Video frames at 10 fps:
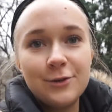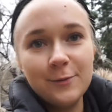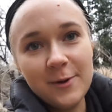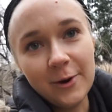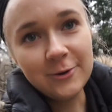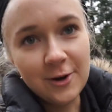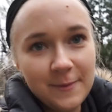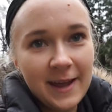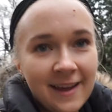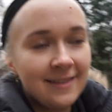So we'll be road
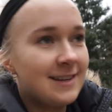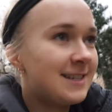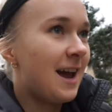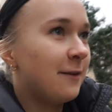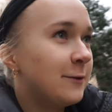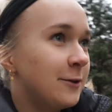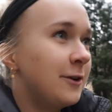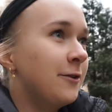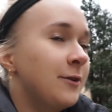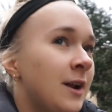tripping this
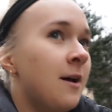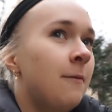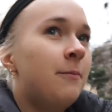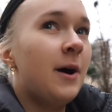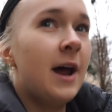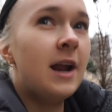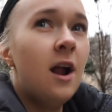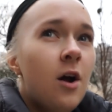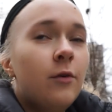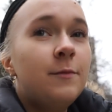afternoon,
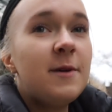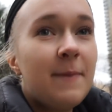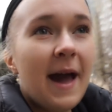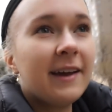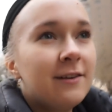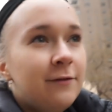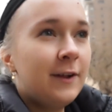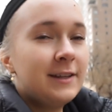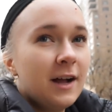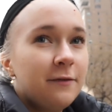but we'll be back in
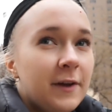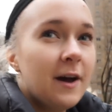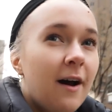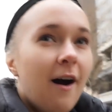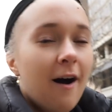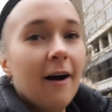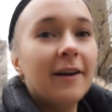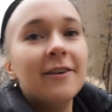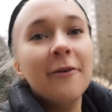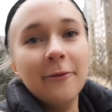Philadelphia
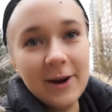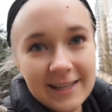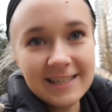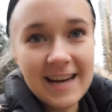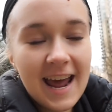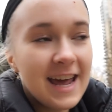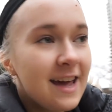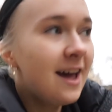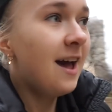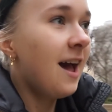on
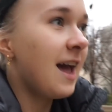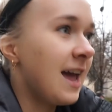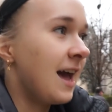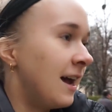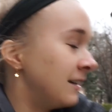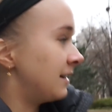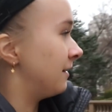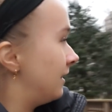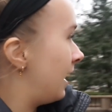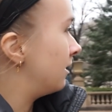Wednesday, and
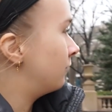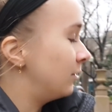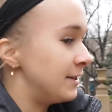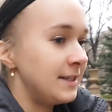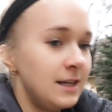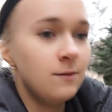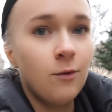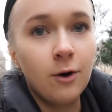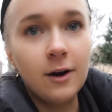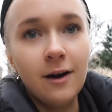then we'll see
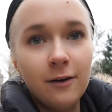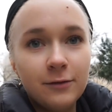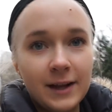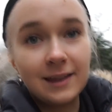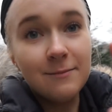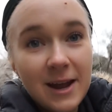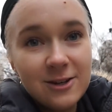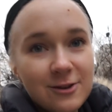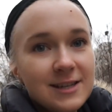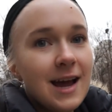more of like the
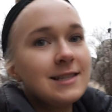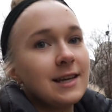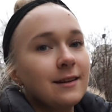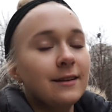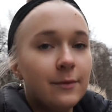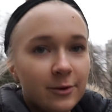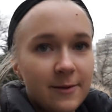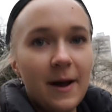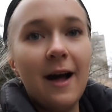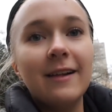major sites like the Liberty
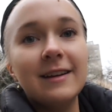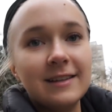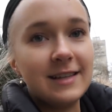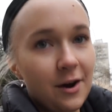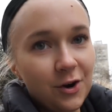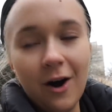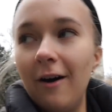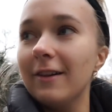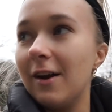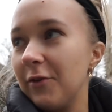Bell and Town Hall and